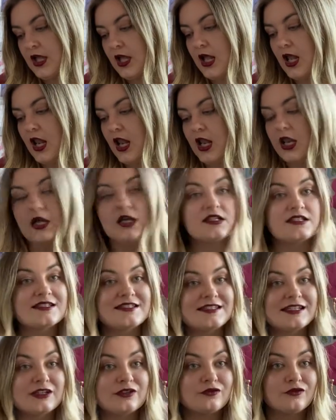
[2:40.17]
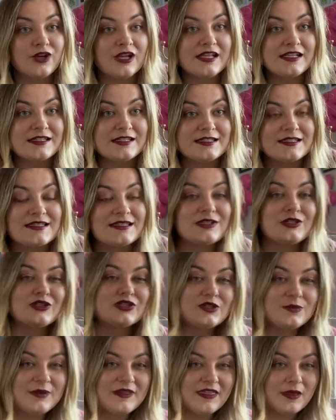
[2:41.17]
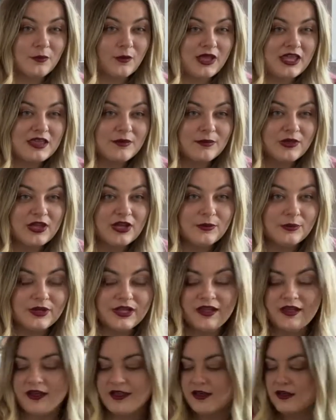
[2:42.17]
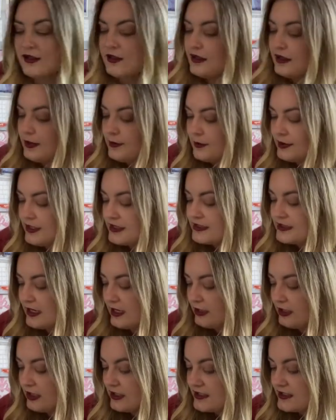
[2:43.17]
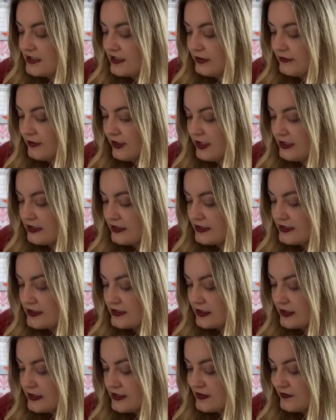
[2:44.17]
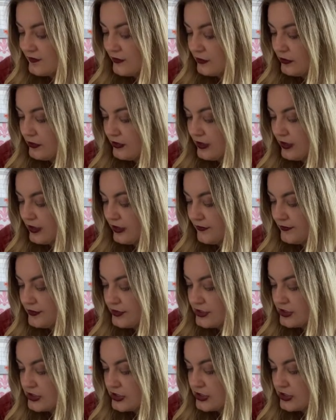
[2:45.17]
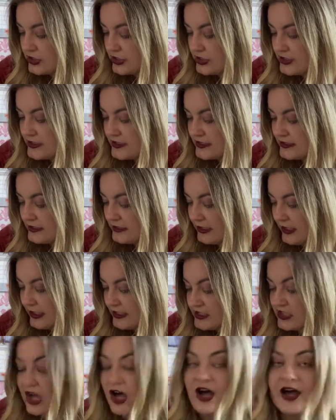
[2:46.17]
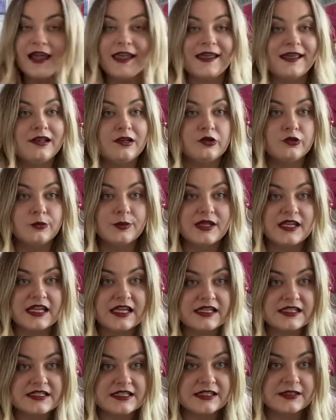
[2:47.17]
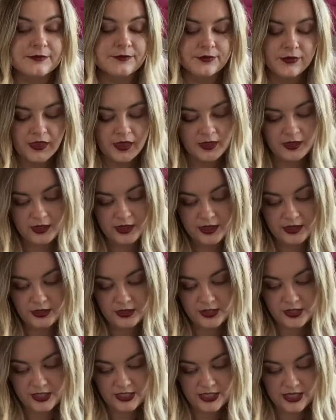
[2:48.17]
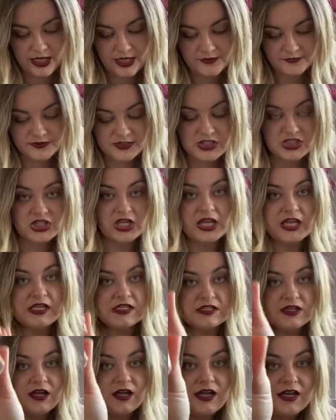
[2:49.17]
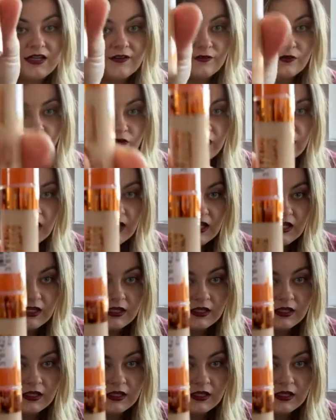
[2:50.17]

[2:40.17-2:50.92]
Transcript: Lasting Radiance. This used to be their Wake Me Up line, but it's now Lasting Radiance and it's full coverage concealer and eye illuminator. And I have the shade Ivory.